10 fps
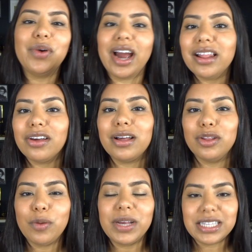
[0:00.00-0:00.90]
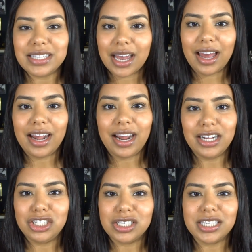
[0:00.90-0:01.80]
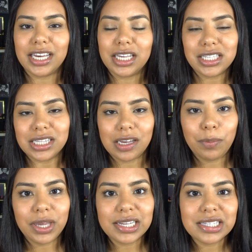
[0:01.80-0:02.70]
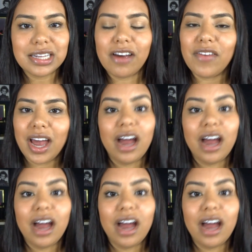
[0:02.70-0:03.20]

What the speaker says: I look a little bit dead and just like sleepy and stuff.